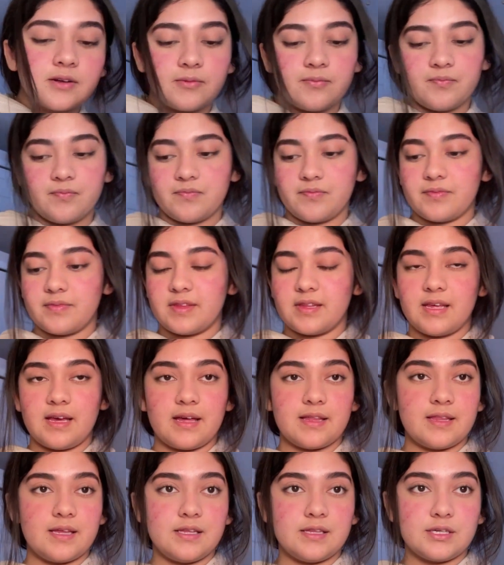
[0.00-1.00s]
Yeah, I think this
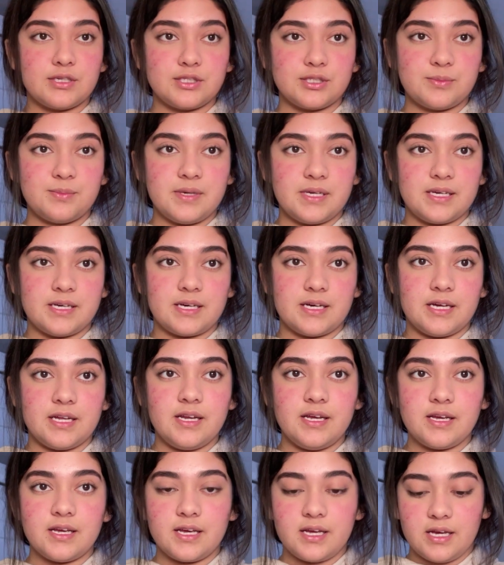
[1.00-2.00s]
should be good.
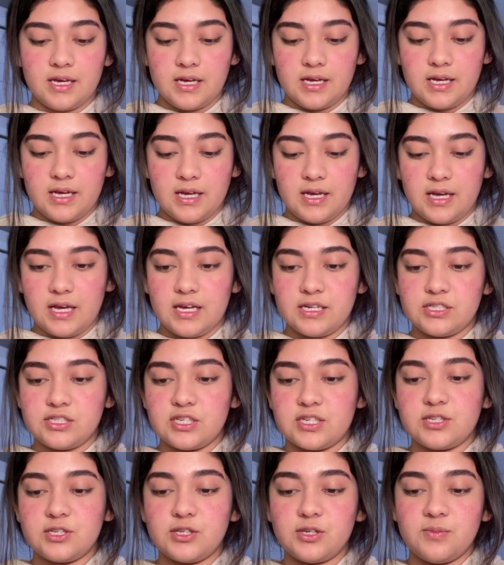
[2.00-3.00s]
And just to
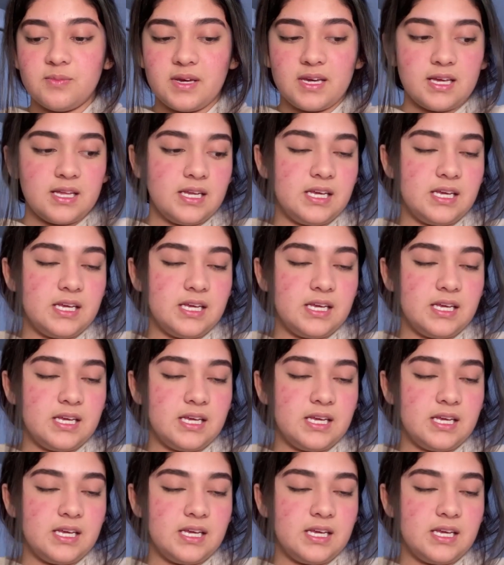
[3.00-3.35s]
make it even,